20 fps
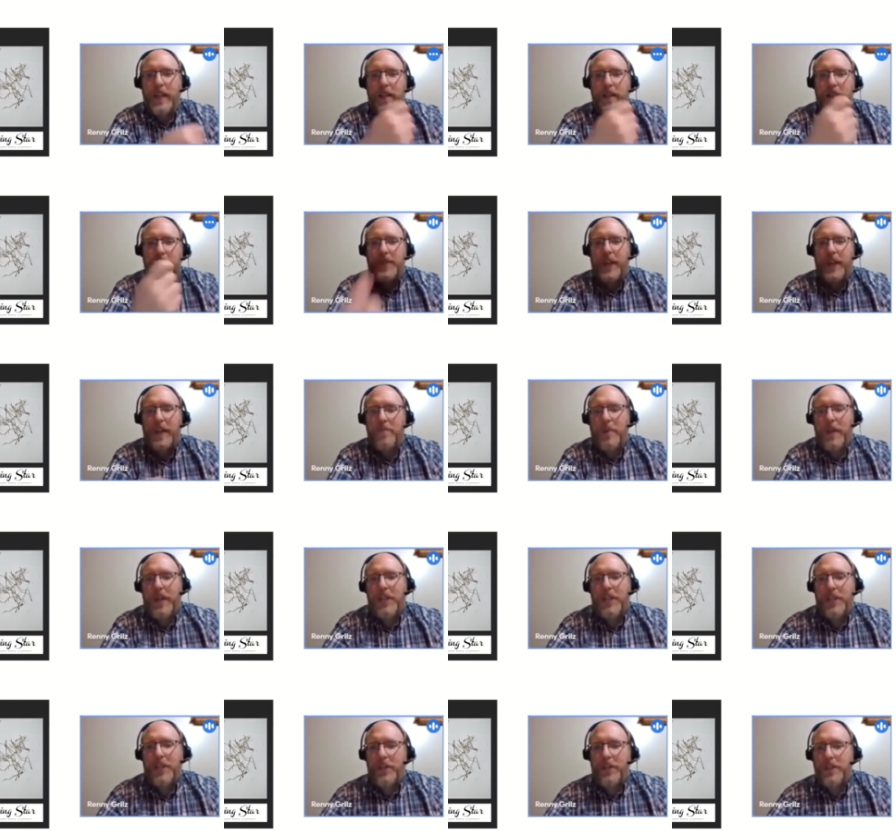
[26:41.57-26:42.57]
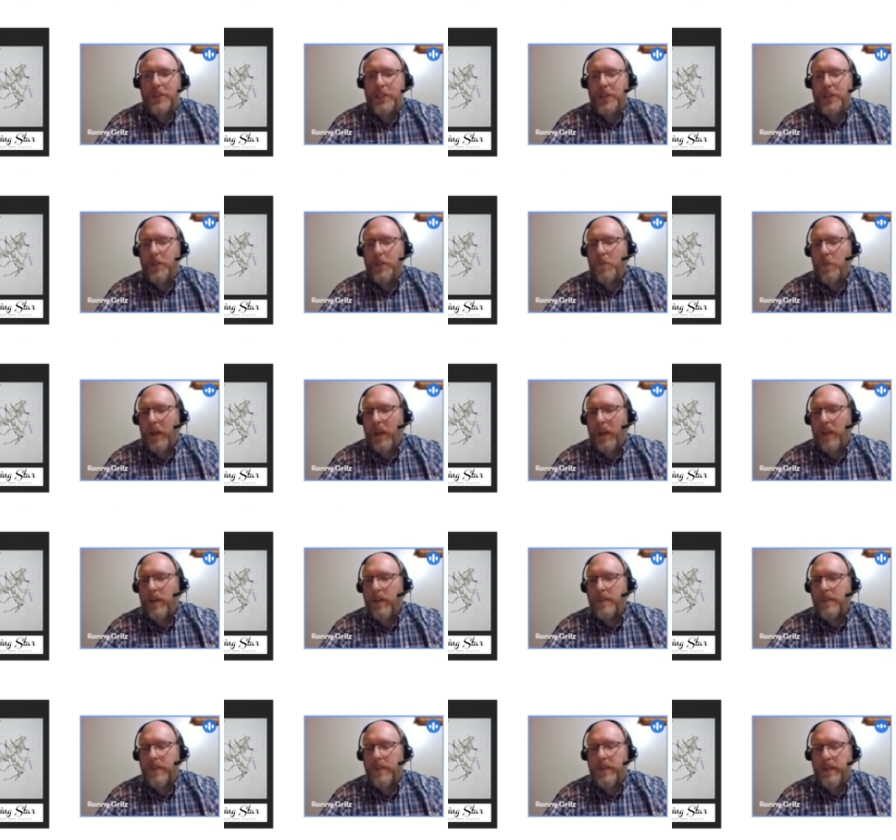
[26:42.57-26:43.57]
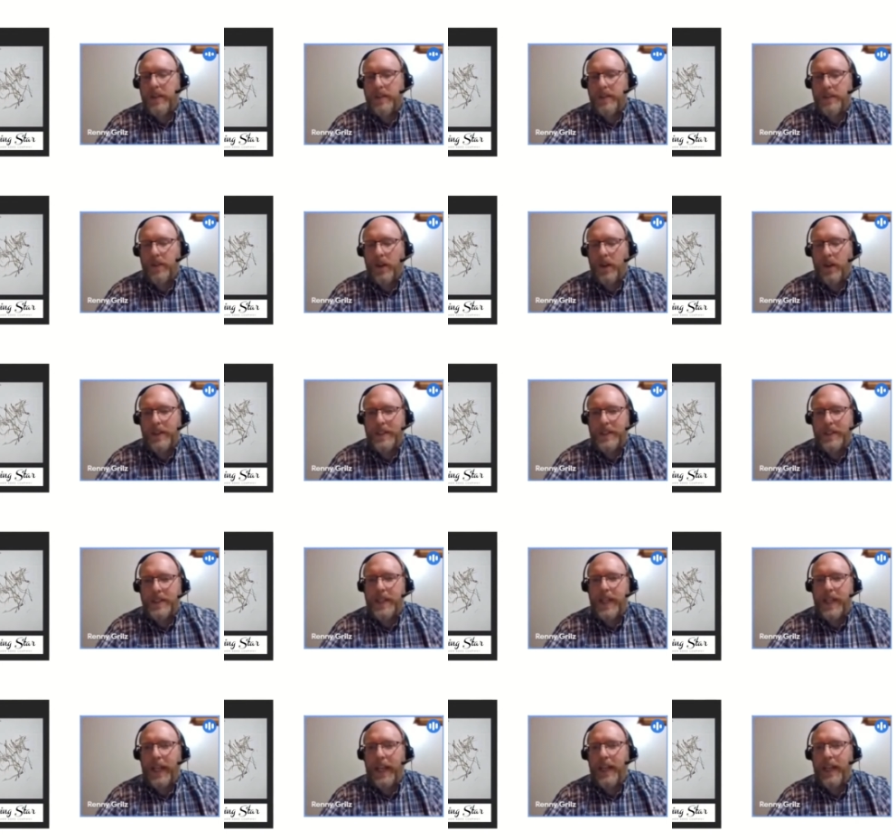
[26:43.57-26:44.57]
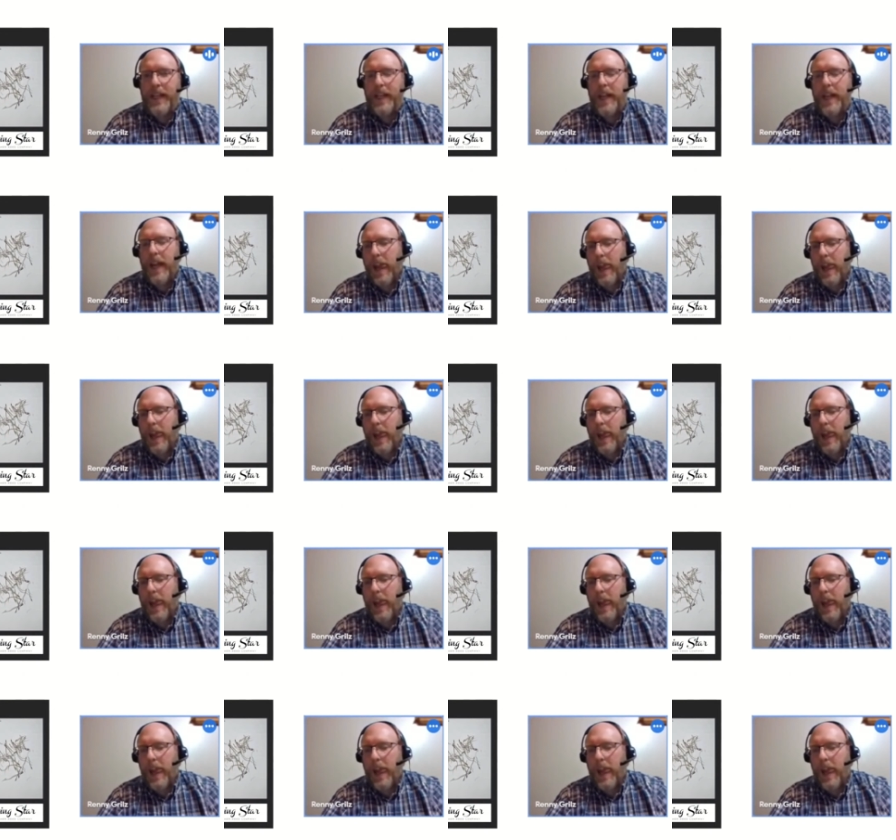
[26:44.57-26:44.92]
The second picture is shown when it is gone to seed.